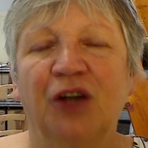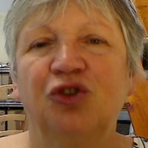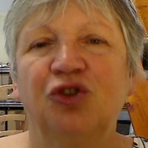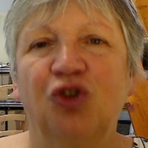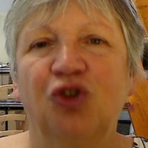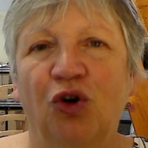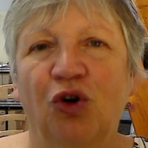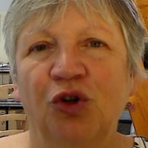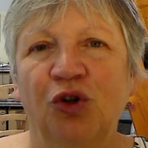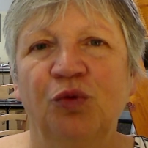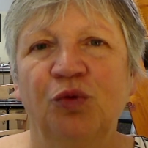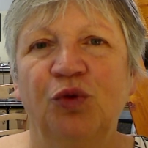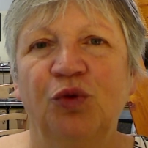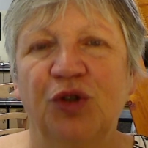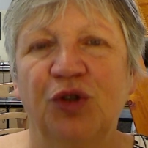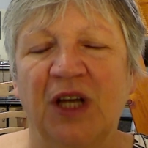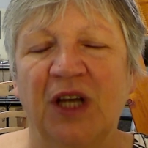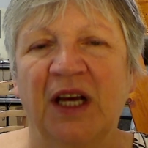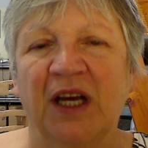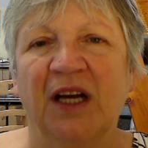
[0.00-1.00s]
John
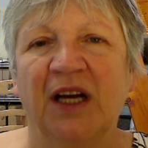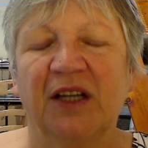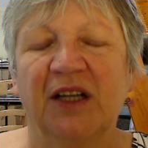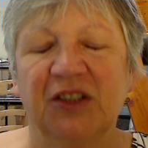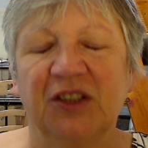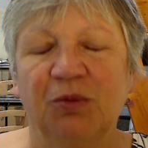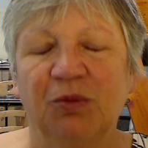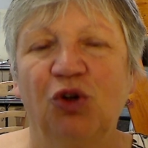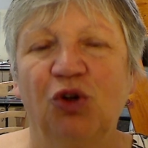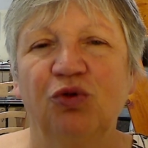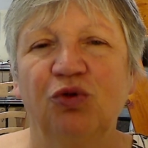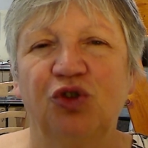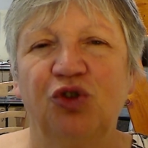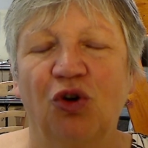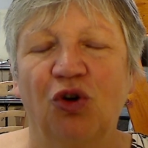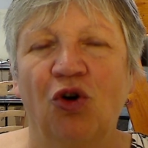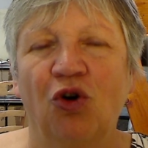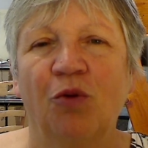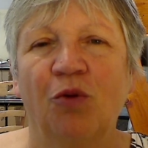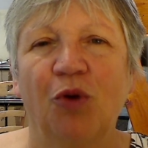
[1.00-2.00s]
would get a small
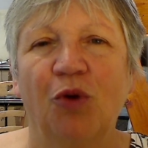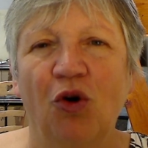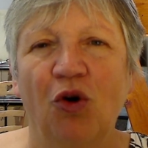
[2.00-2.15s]
job